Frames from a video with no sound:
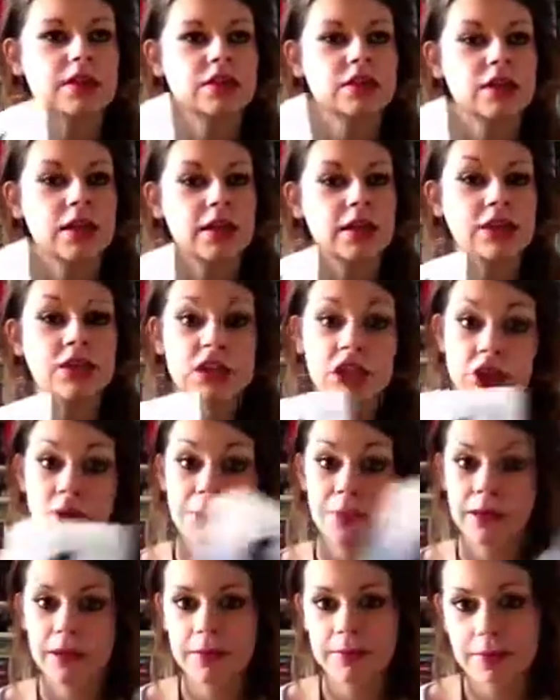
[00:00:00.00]
like
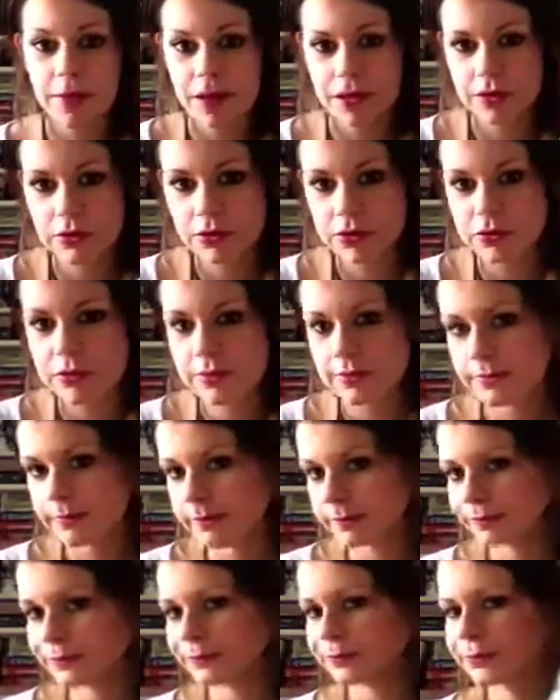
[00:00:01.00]
Shelby and Miles.
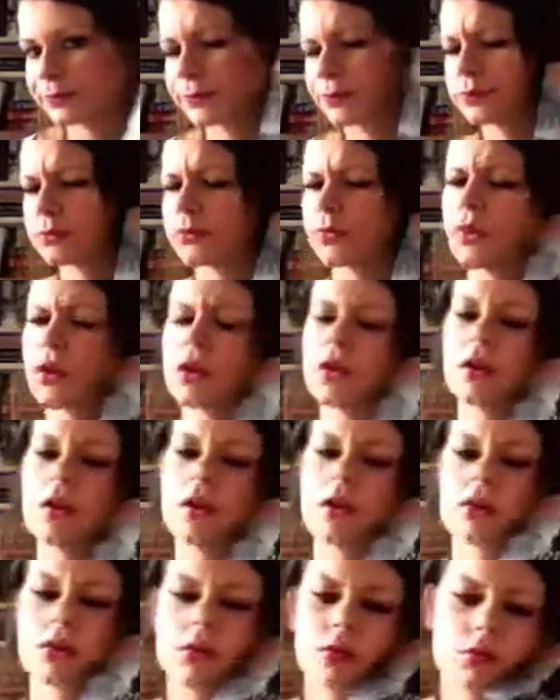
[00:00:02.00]

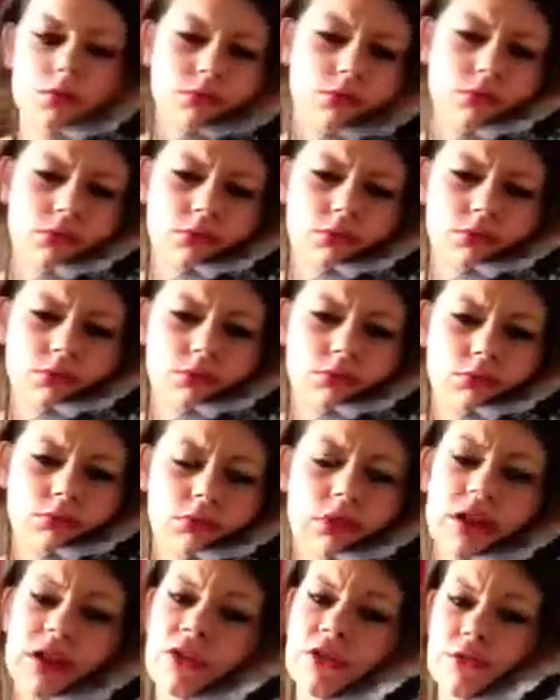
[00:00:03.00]
I
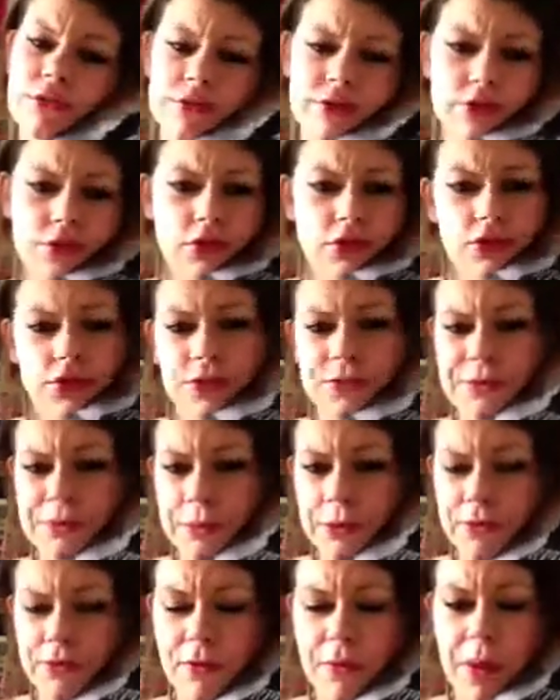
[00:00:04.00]
got such a soft
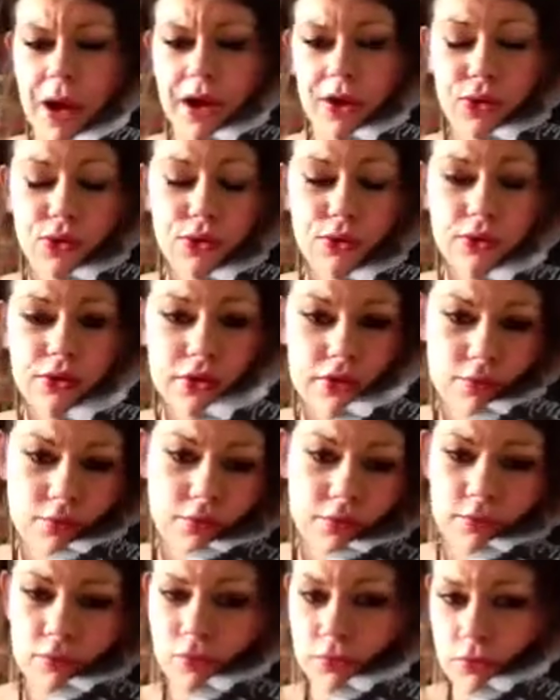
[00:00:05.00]
spot for Miles.
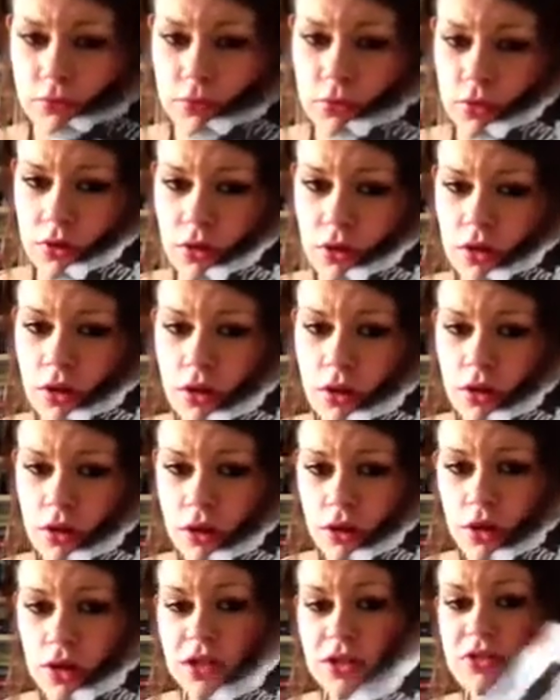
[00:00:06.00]

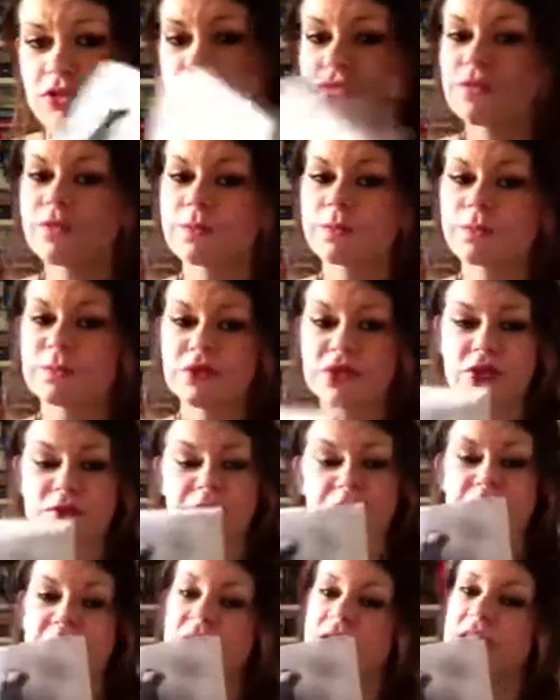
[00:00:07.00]
I sort of,
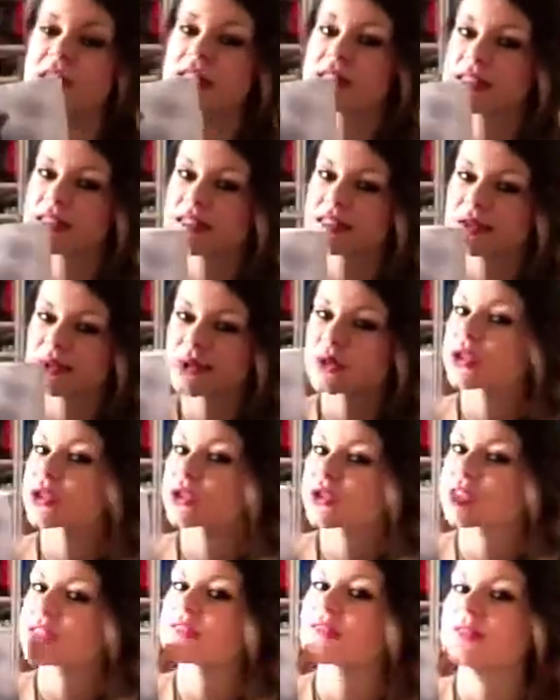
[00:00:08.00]
just because Daniel was
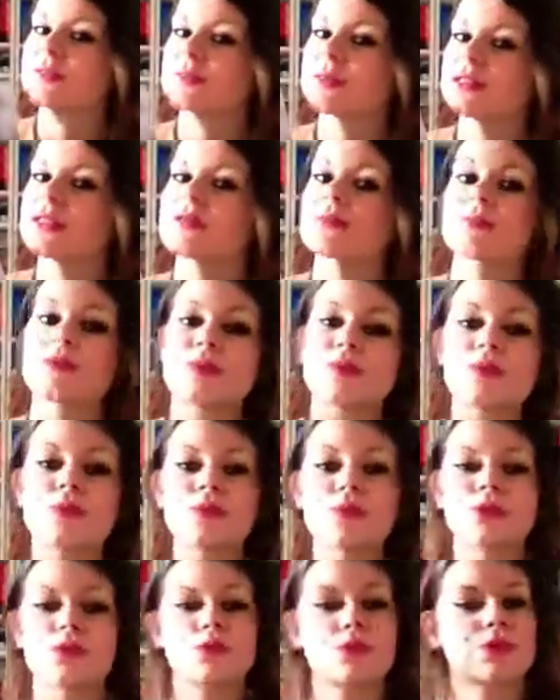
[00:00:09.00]
driving me up the
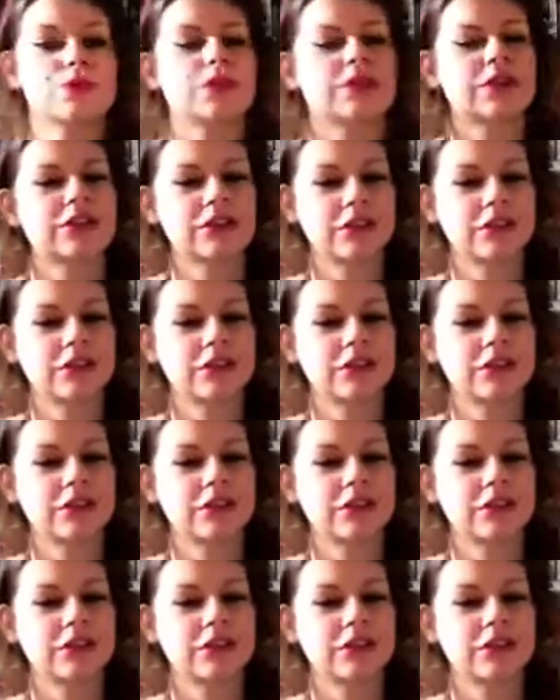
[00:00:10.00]
wall,